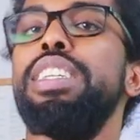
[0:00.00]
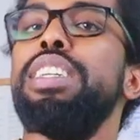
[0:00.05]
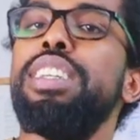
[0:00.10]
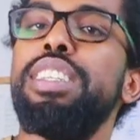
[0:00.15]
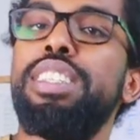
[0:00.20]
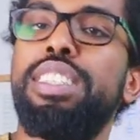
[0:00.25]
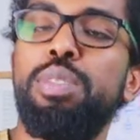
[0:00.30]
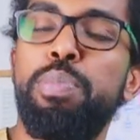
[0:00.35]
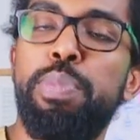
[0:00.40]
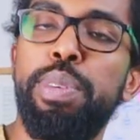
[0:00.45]

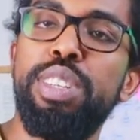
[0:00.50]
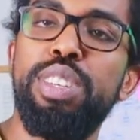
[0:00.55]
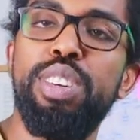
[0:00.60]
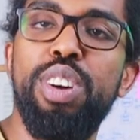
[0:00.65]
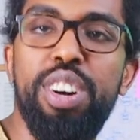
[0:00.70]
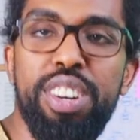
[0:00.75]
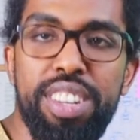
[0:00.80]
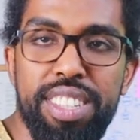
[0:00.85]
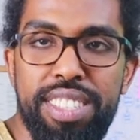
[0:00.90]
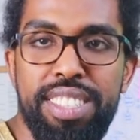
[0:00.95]
it's
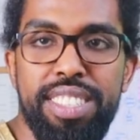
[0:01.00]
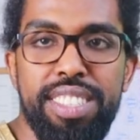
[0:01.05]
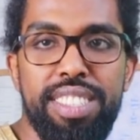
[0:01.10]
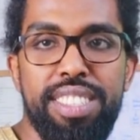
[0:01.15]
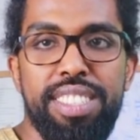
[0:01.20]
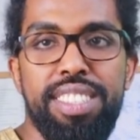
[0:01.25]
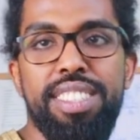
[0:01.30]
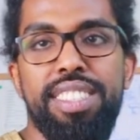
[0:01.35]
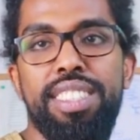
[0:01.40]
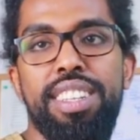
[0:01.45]

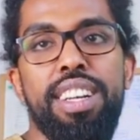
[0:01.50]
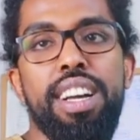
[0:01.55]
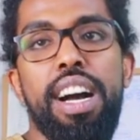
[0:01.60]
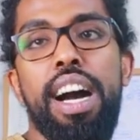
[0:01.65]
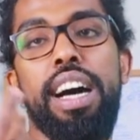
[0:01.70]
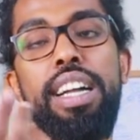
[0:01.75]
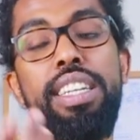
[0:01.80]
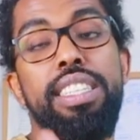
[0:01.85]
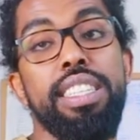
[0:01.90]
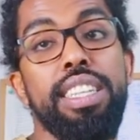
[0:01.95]
priorities,
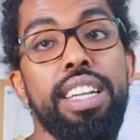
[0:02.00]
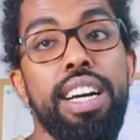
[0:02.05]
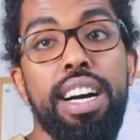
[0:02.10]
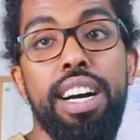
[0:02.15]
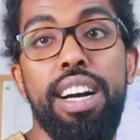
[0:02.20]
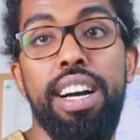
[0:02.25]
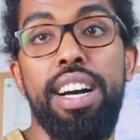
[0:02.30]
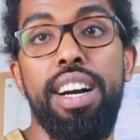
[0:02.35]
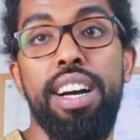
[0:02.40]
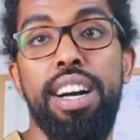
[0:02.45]
and
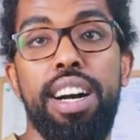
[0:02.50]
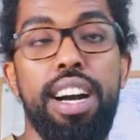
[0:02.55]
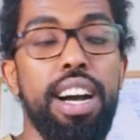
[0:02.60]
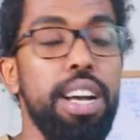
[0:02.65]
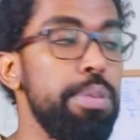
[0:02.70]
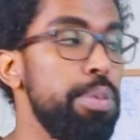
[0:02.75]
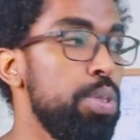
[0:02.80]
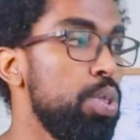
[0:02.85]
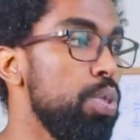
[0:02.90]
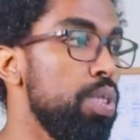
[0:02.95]

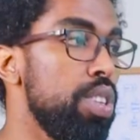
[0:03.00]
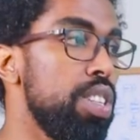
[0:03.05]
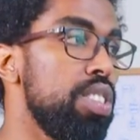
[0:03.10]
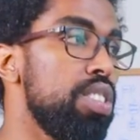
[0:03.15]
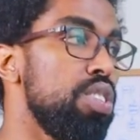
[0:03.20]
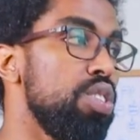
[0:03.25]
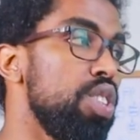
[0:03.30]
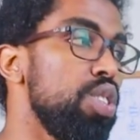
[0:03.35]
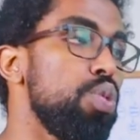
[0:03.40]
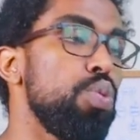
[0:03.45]
I'm sure
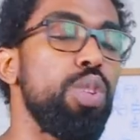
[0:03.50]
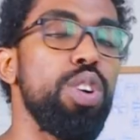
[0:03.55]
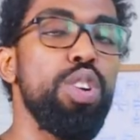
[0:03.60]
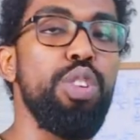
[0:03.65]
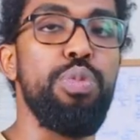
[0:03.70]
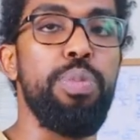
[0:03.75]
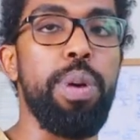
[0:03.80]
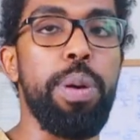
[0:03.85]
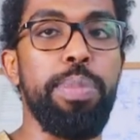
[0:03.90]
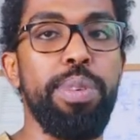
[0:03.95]
it's not one
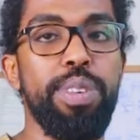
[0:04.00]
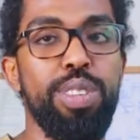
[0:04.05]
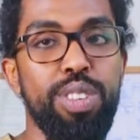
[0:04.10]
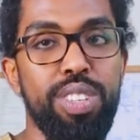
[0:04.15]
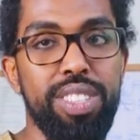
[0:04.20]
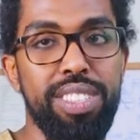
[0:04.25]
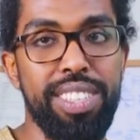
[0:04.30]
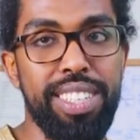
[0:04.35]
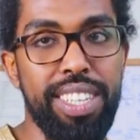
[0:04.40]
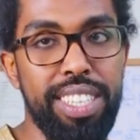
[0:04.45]
of my
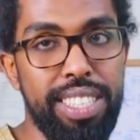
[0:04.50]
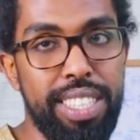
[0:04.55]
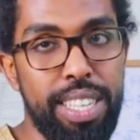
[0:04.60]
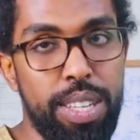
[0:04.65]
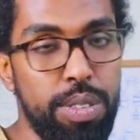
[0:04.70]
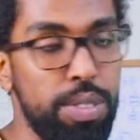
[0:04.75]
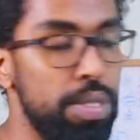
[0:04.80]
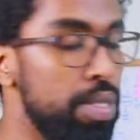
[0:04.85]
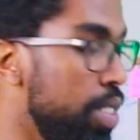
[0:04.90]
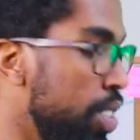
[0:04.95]
priorities right
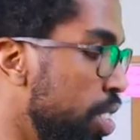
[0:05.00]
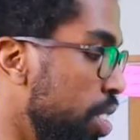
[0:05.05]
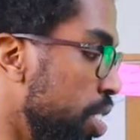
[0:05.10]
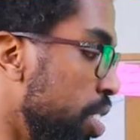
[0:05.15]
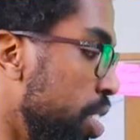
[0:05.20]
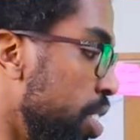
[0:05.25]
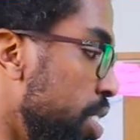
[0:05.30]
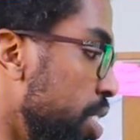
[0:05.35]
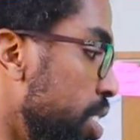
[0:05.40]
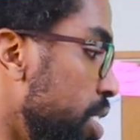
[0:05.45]
now.
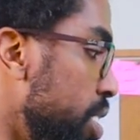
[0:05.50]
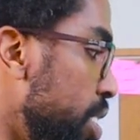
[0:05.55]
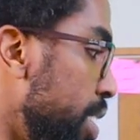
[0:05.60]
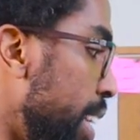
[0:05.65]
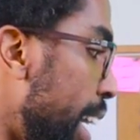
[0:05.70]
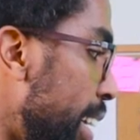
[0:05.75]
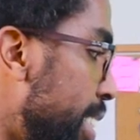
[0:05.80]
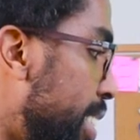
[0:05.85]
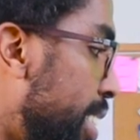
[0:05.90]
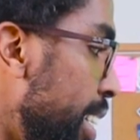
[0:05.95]

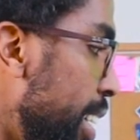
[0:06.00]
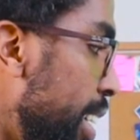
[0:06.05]
That's